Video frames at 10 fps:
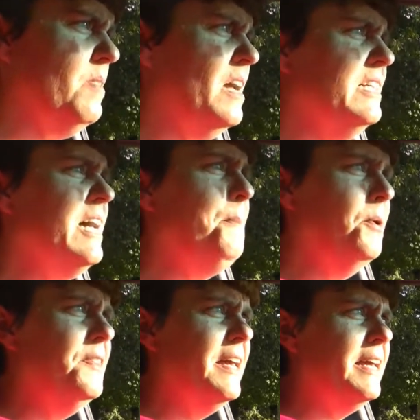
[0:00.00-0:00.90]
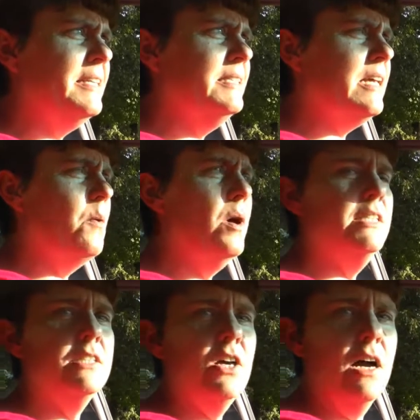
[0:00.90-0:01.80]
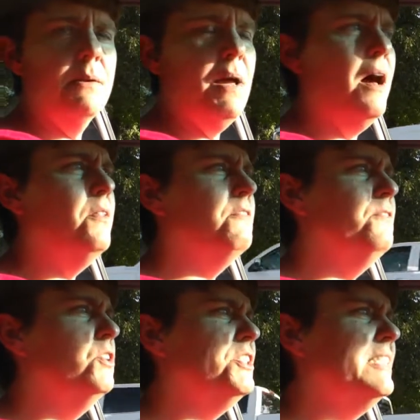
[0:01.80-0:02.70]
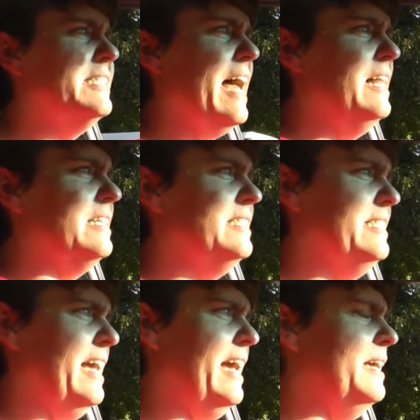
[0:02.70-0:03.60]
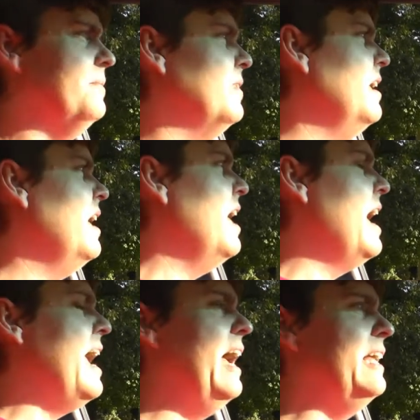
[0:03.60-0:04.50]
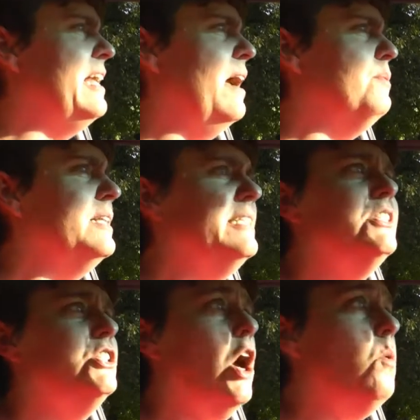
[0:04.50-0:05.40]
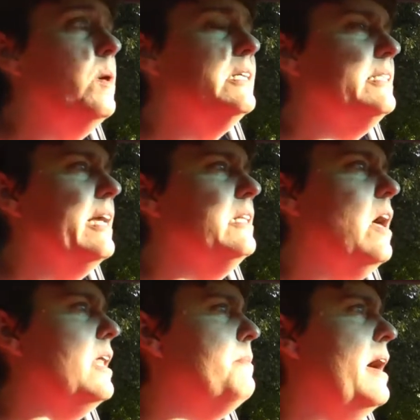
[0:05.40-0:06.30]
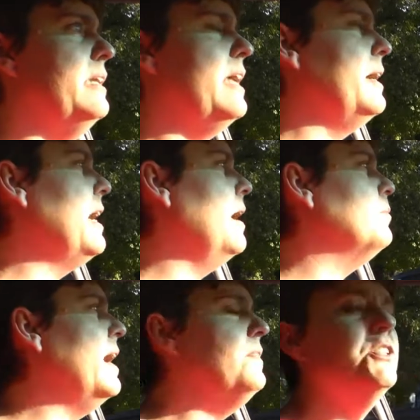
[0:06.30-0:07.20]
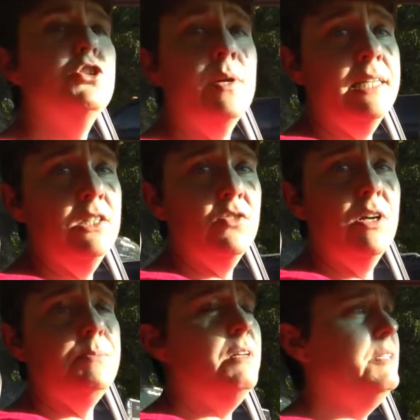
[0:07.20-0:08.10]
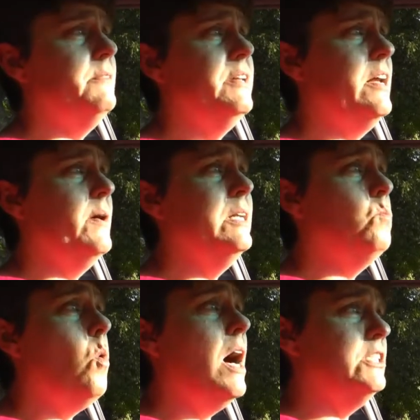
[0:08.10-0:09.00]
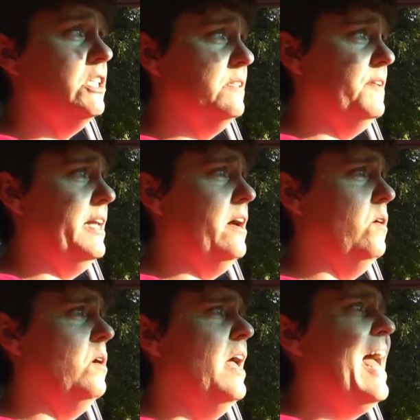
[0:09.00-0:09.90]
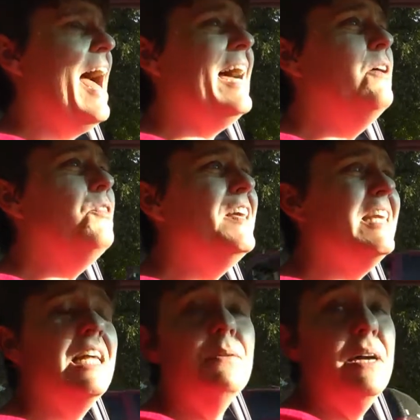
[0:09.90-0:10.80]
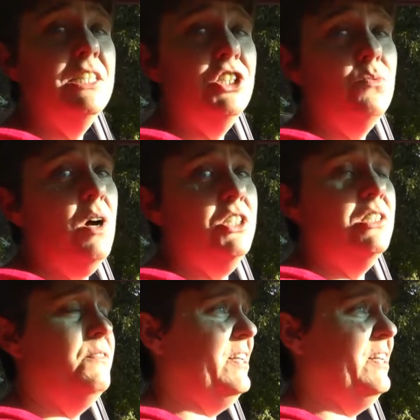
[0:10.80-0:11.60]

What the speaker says: a couple of things I wanted to talk about. The first is Alex Day, and I really don't want to say a lot about it. I read the transcript of his video. I didn't watch his video. I don't think anybody should watch his